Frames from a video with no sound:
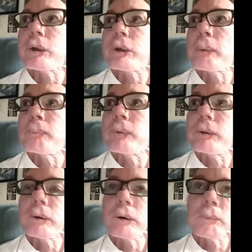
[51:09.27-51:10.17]
them
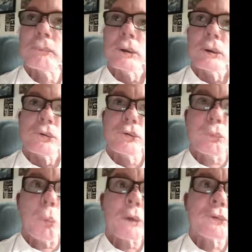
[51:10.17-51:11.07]
that she
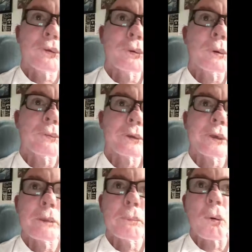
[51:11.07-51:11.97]
was doing the
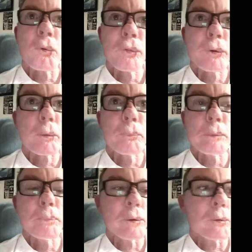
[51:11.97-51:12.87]
chemotherapy
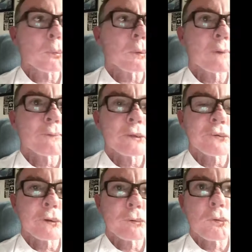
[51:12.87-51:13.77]
pill, whatever they
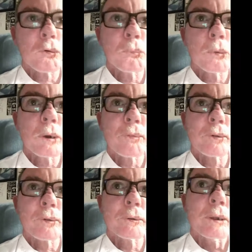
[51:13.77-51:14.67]
sent her home with.
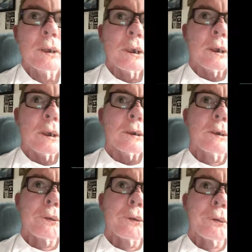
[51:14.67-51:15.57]
And, you
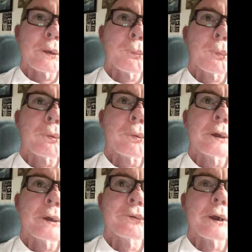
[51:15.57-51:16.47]
know, they were getting really
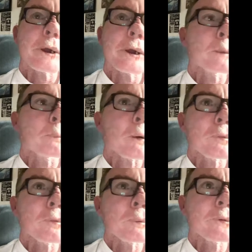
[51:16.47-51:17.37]
excited
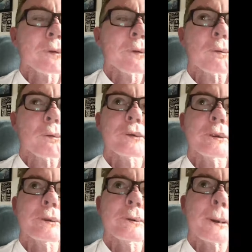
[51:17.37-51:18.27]
about the results.
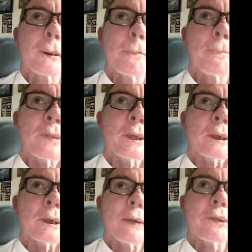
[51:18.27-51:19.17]
And
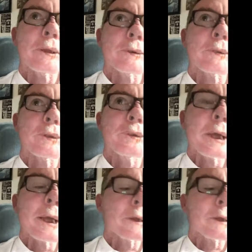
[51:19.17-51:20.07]
at the end of the
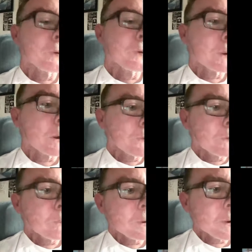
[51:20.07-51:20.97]
day, it turned out
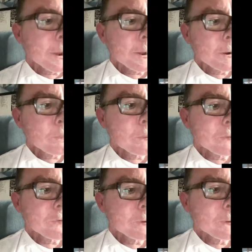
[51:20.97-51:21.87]
to be
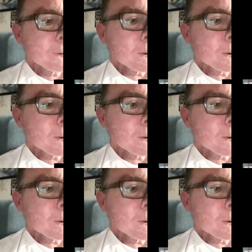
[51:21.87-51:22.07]
cannabis. And,